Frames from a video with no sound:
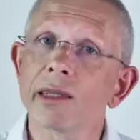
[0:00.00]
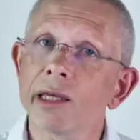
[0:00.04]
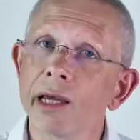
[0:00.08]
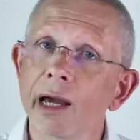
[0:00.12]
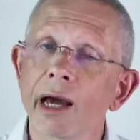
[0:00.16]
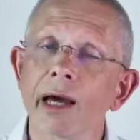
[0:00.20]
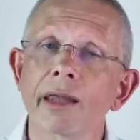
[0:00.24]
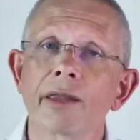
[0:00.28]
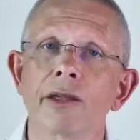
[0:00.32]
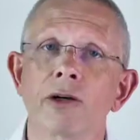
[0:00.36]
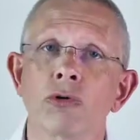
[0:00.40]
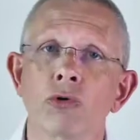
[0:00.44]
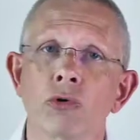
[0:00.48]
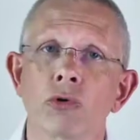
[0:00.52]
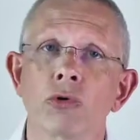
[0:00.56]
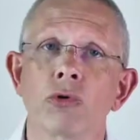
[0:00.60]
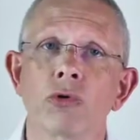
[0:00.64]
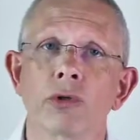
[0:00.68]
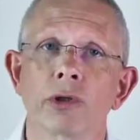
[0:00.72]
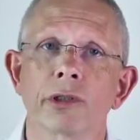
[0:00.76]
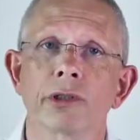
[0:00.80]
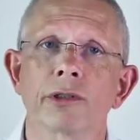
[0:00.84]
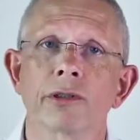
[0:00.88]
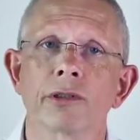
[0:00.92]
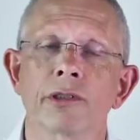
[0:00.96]
The other
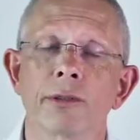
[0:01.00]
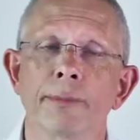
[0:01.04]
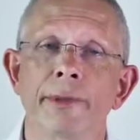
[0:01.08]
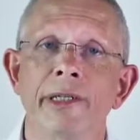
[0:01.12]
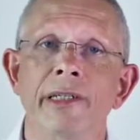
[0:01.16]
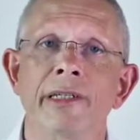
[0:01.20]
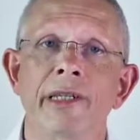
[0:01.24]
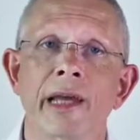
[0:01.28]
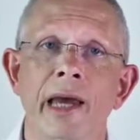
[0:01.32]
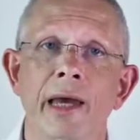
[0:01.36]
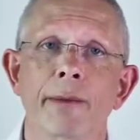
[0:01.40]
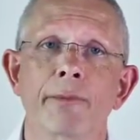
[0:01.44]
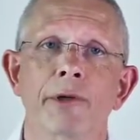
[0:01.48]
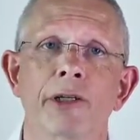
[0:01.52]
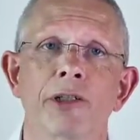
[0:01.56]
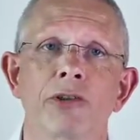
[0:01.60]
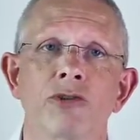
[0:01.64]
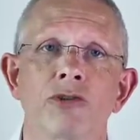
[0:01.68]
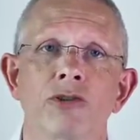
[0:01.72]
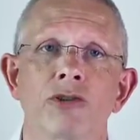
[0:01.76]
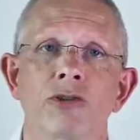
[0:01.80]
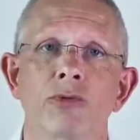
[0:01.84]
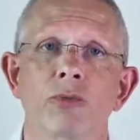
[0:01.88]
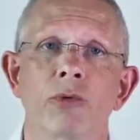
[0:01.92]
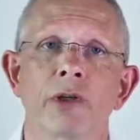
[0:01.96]
organ to be
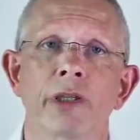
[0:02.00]
damaged